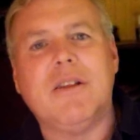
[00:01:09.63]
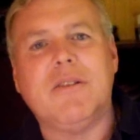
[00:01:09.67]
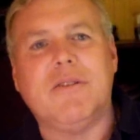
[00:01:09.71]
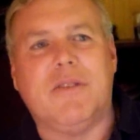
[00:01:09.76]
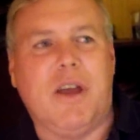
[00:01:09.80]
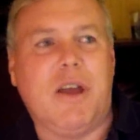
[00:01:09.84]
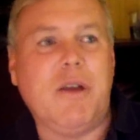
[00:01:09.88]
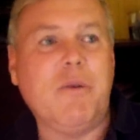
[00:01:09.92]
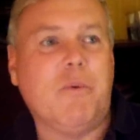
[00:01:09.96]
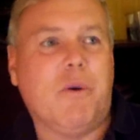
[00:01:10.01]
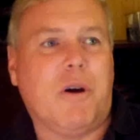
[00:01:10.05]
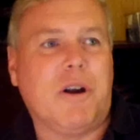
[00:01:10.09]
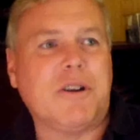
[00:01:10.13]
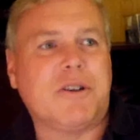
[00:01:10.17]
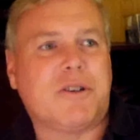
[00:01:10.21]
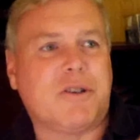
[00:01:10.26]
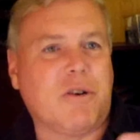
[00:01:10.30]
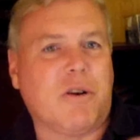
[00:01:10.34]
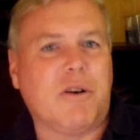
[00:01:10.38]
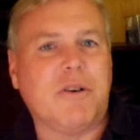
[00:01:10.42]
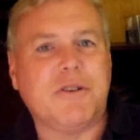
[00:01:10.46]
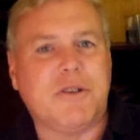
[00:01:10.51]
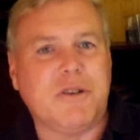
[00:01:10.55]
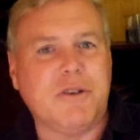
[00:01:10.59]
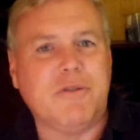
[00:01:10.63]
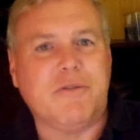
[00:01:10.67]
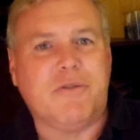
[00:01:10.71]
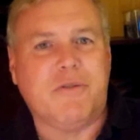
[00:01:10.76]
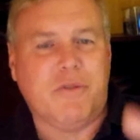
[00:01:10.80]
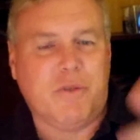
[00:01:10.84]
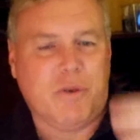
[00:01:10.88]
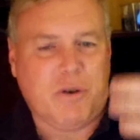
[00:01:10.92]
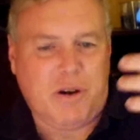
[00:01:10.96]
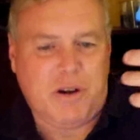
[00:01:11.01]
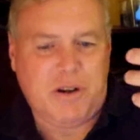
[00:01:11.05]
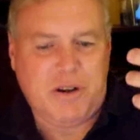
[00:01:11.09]
they want to charge you
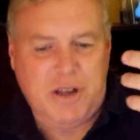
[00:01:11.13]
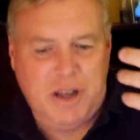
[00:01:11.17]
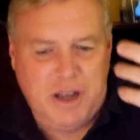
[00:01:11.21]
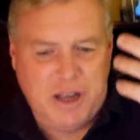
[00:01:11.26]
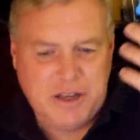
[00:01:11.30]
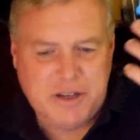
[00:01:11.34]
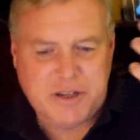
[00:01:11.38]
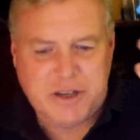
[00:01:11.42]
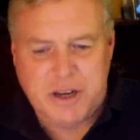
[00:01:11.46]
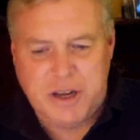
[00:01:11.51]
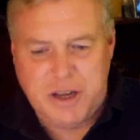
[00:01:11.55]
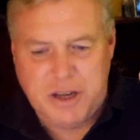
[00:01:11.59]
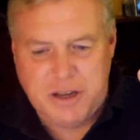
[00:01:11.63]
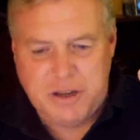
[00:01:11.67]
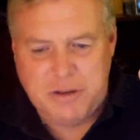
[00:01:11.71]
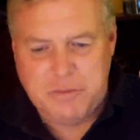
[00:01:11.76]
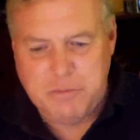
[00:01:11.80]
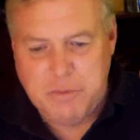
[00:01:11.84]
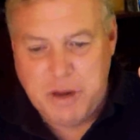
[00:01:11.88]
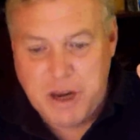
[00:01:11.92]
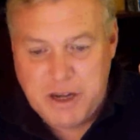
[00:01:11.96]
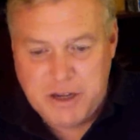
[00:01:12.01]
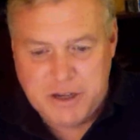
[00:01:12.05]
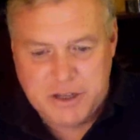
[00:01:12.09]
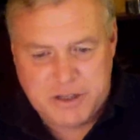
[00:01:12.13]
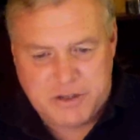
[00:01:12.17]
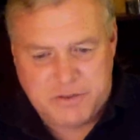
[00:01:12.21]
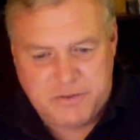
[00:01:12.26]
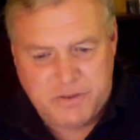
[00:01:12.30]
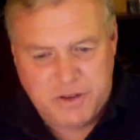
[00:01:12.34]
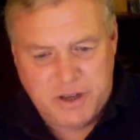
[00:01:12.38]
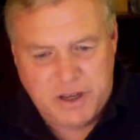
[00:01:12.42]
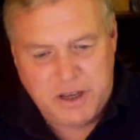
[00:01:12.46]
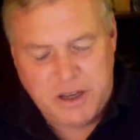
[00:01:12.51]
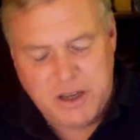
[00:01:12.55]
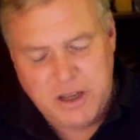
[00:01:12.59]
for it as a maintenance
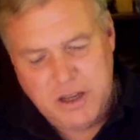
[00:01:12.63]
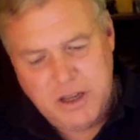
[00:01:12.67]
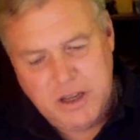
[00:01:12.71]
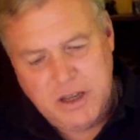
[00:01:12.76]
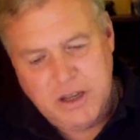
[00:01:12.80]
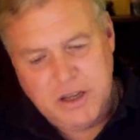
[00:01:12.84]
fee.